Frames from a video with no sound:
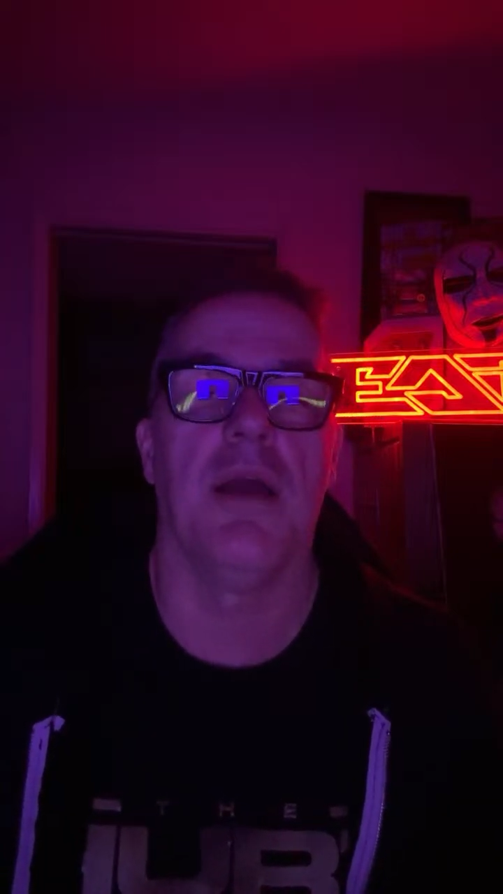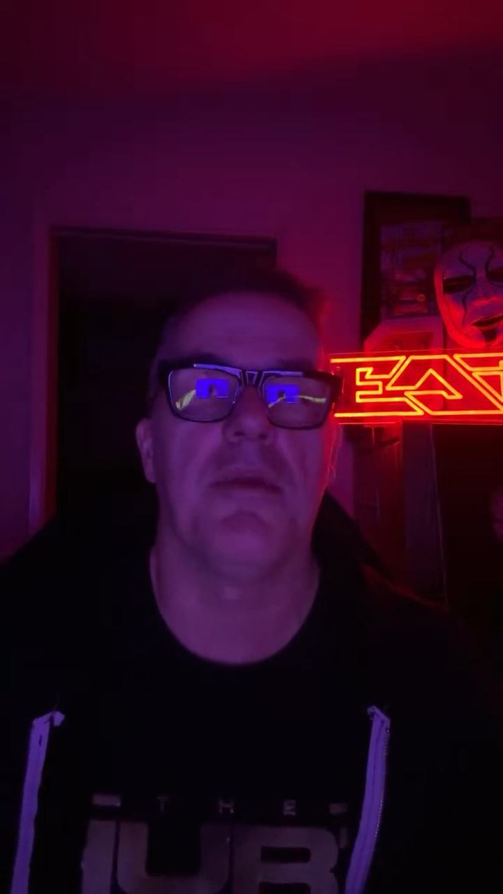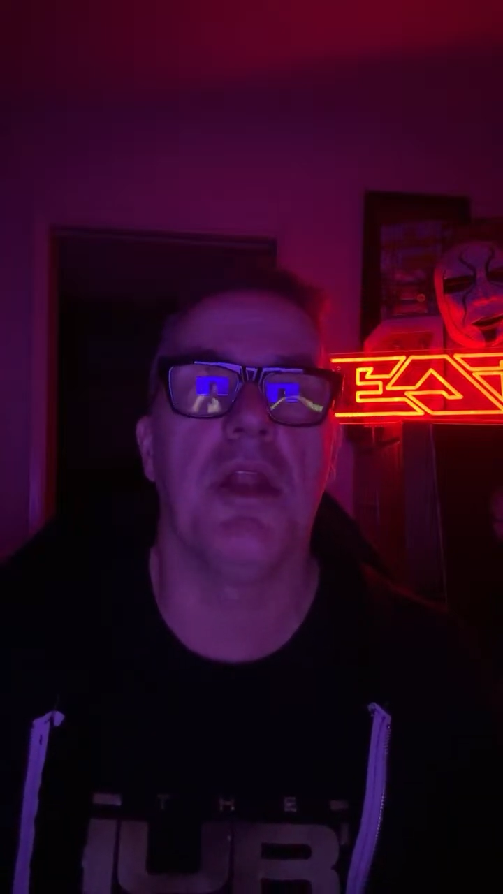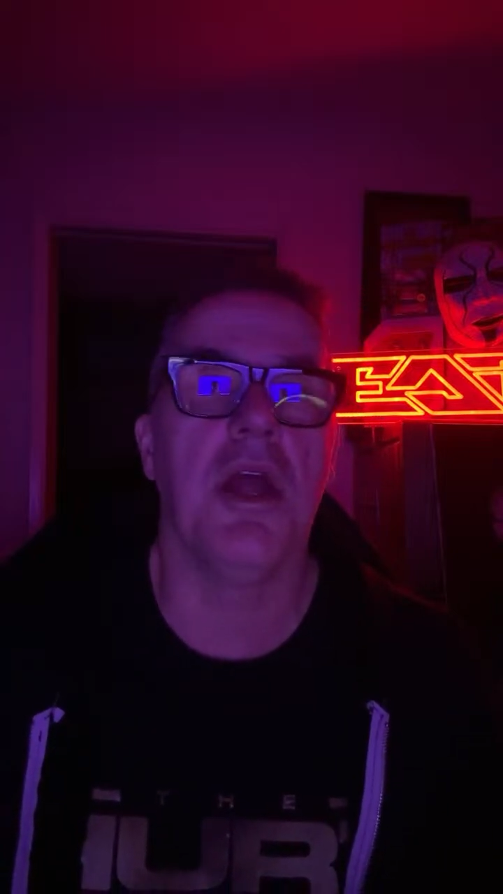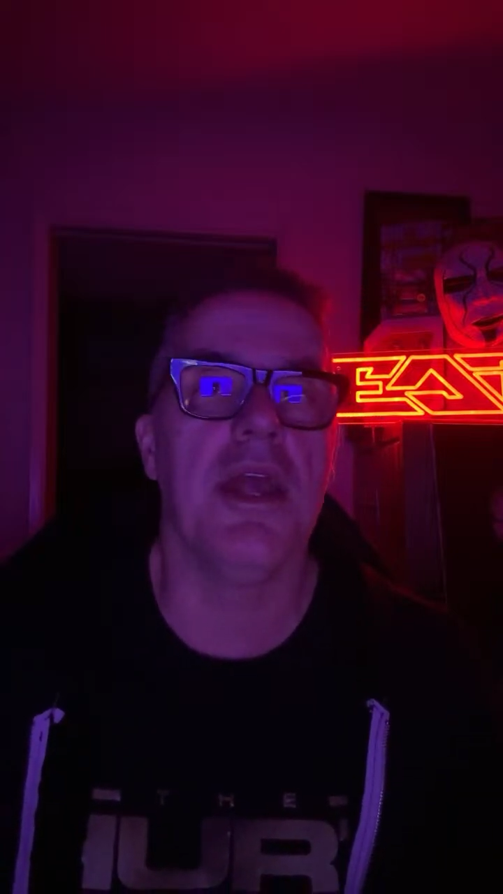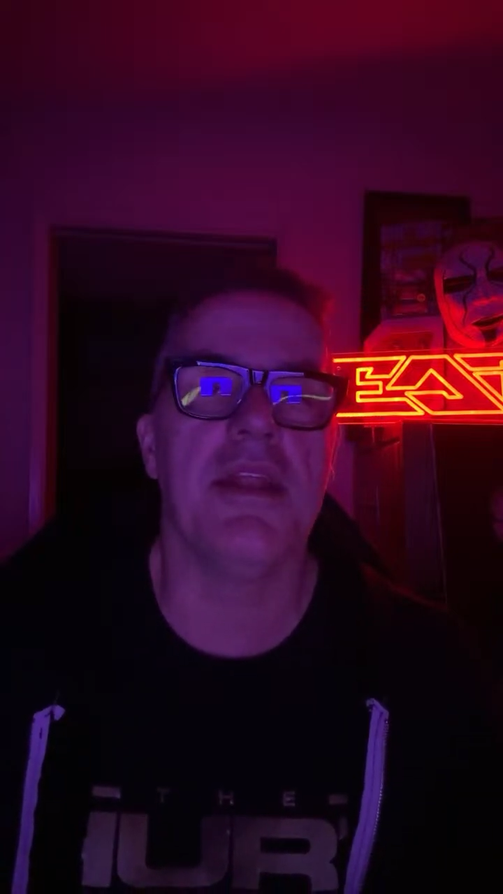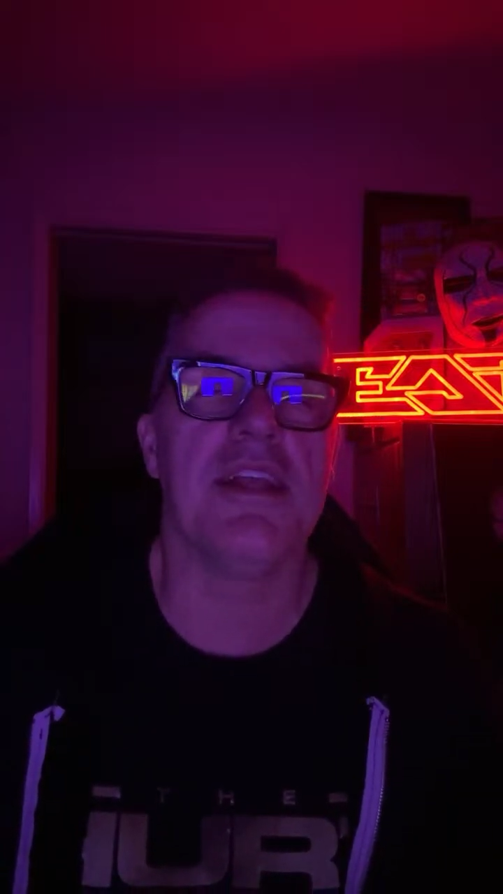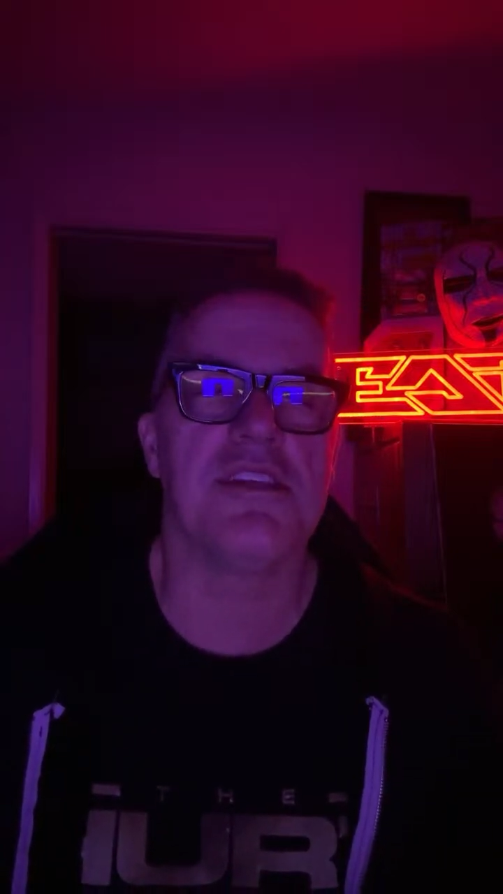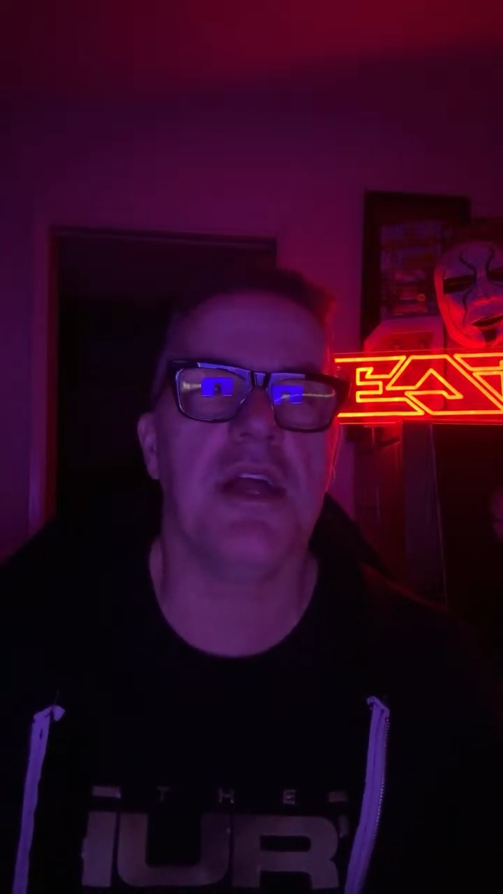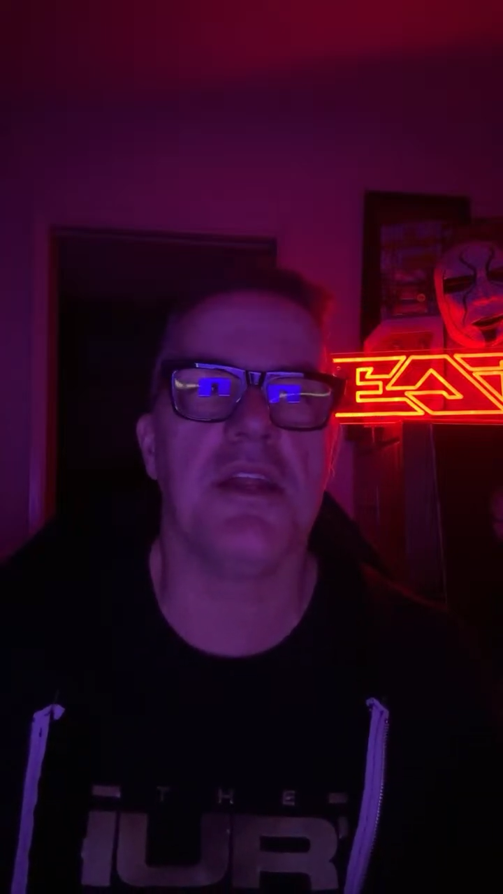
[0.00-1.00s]
I mean, and
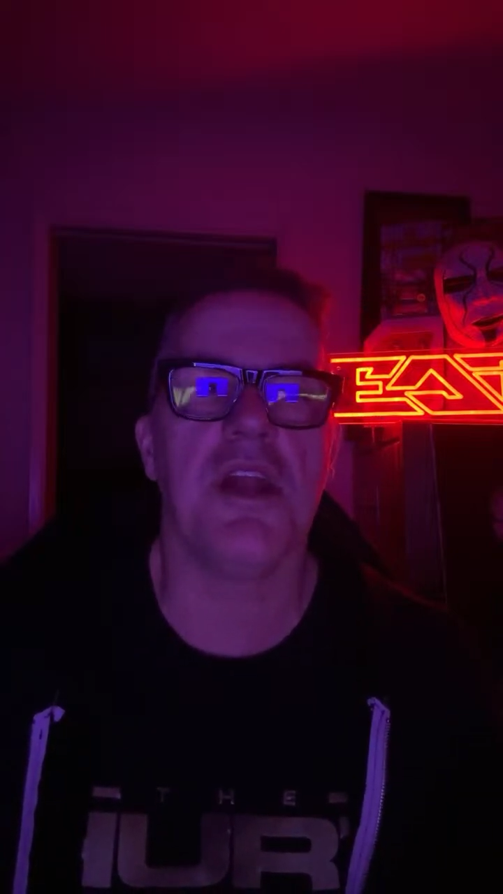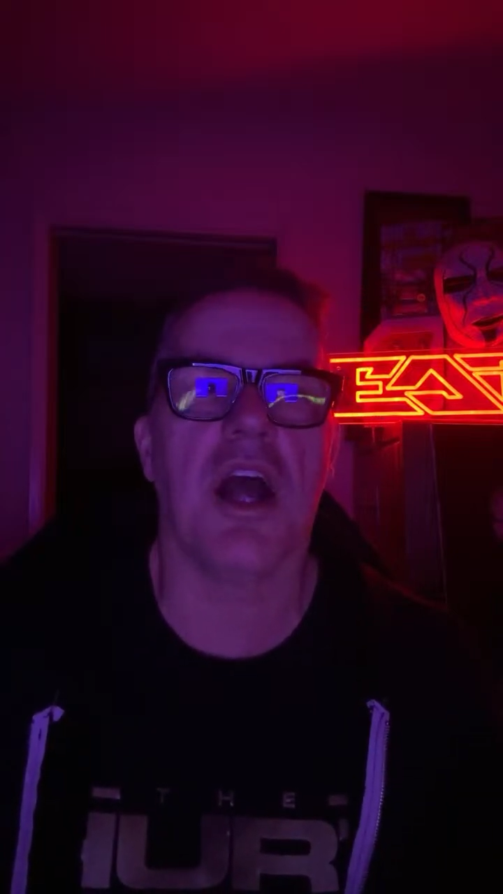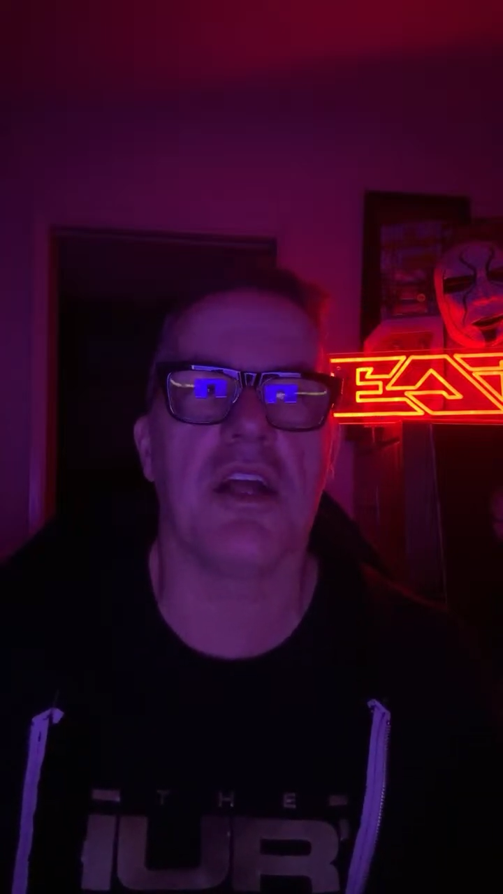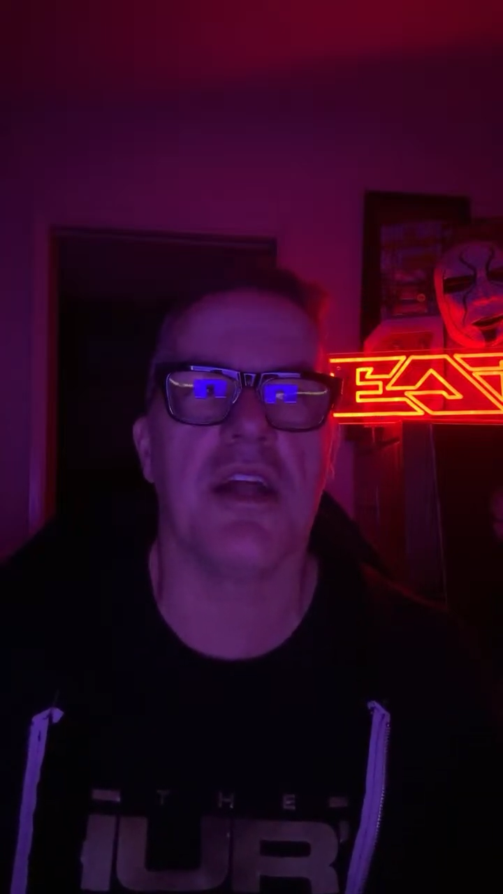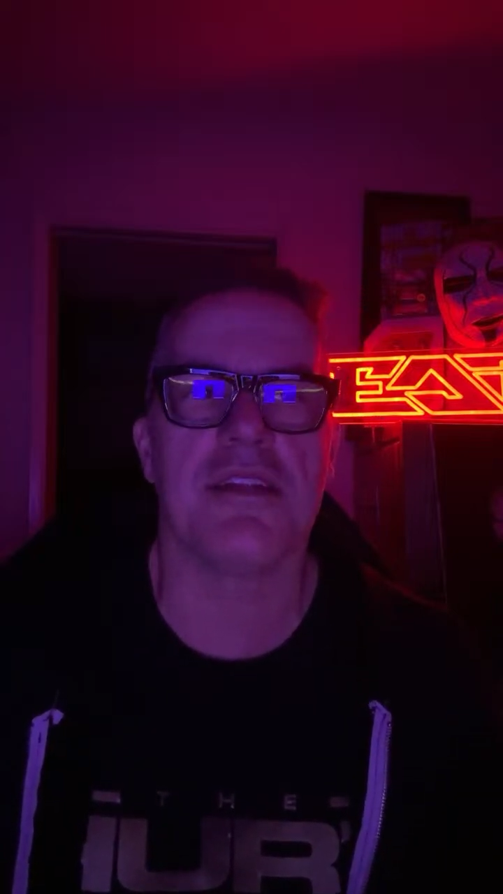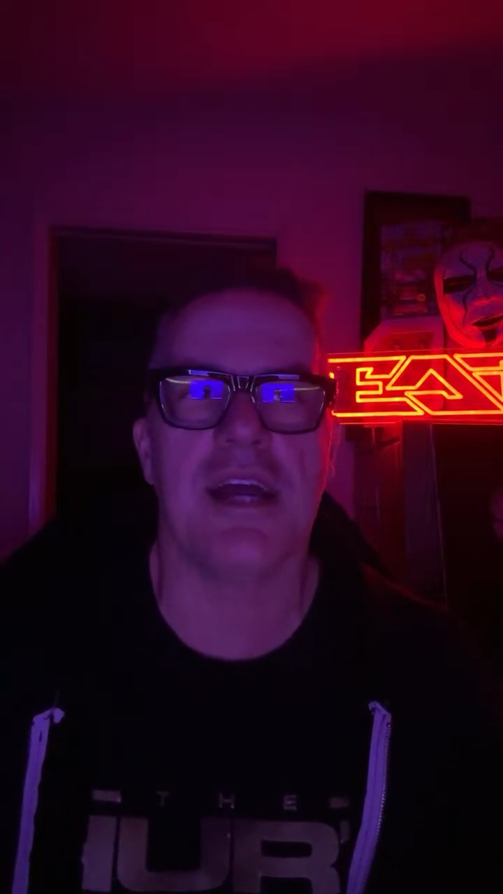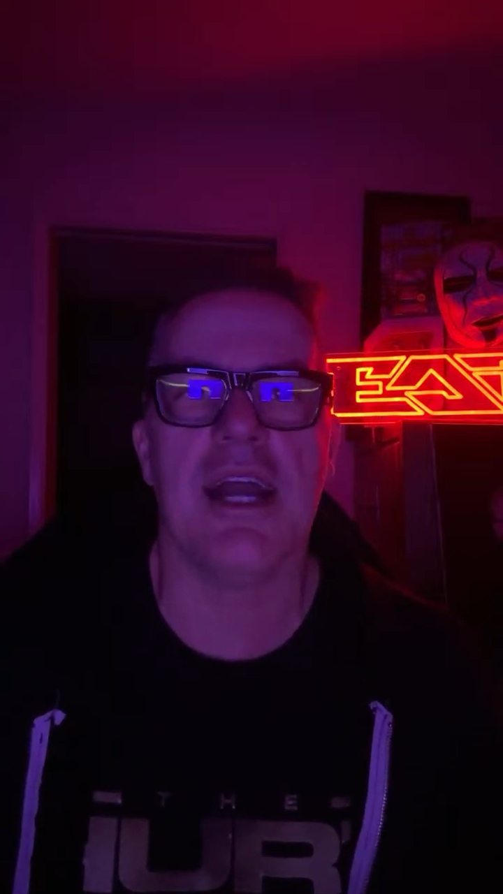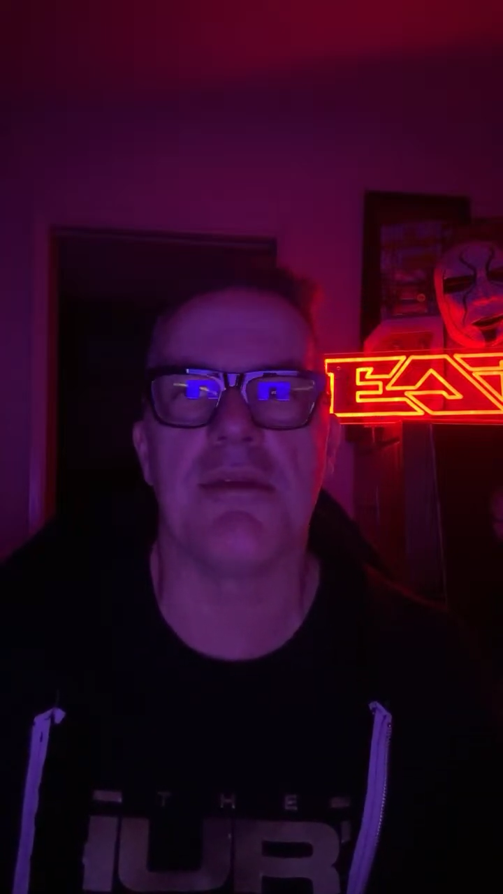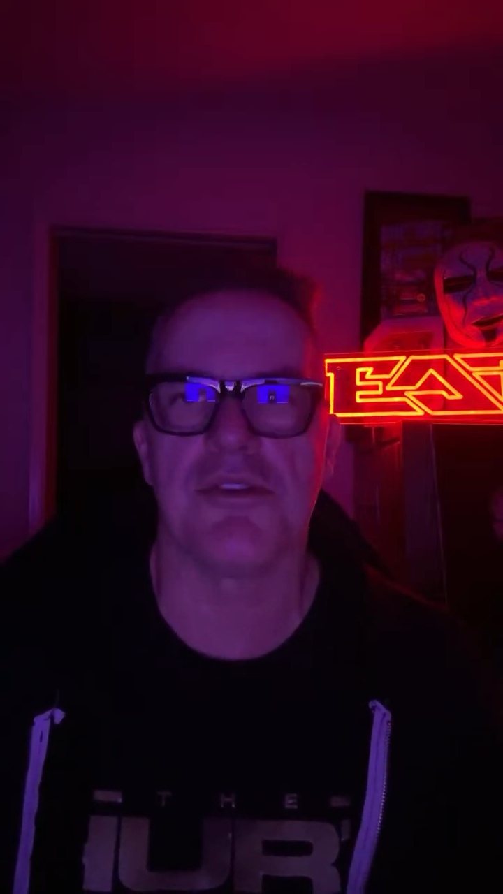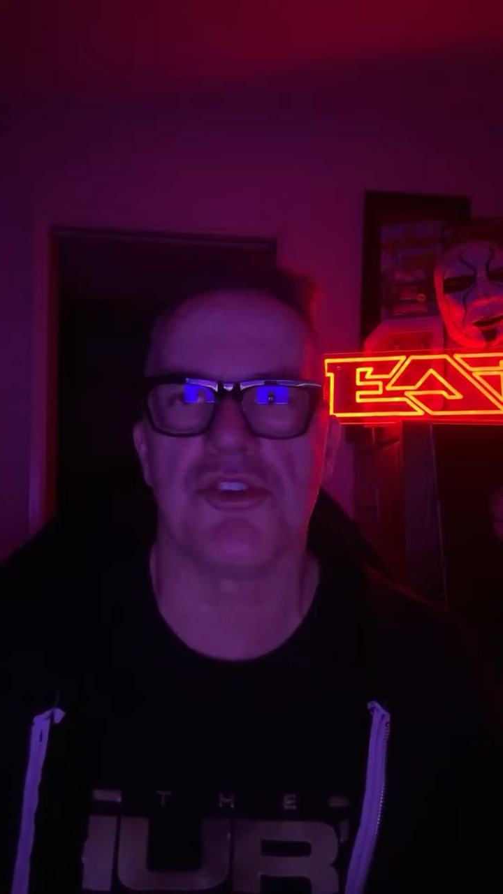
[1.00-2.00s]
that's not a knock on
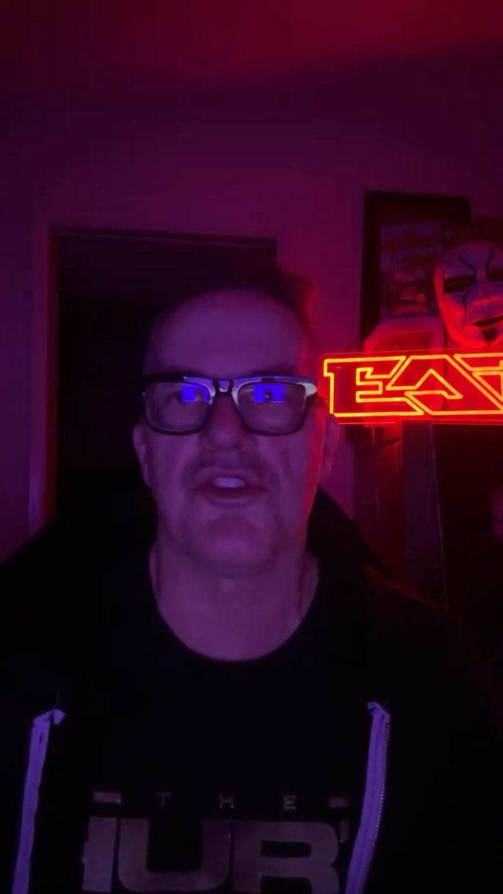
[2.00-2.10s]
Tyrus.